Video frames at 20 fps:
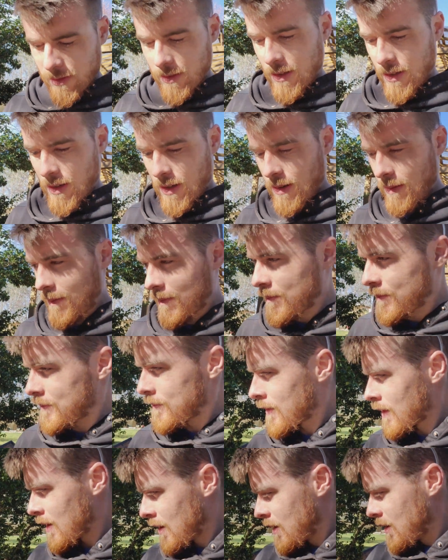
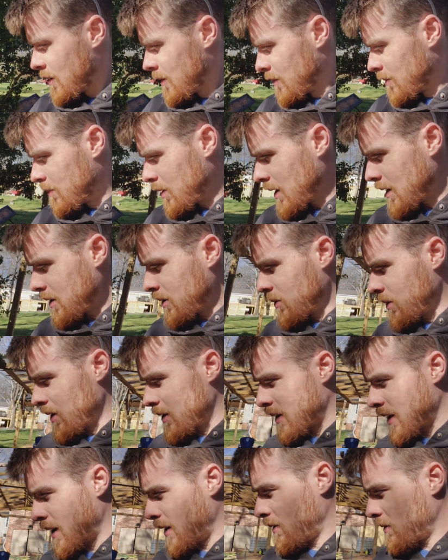But it
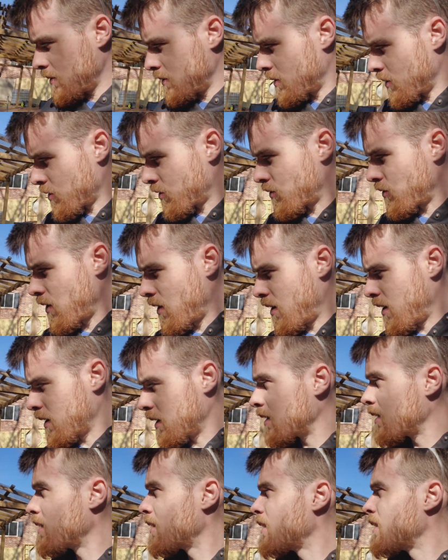worked out. They're strong.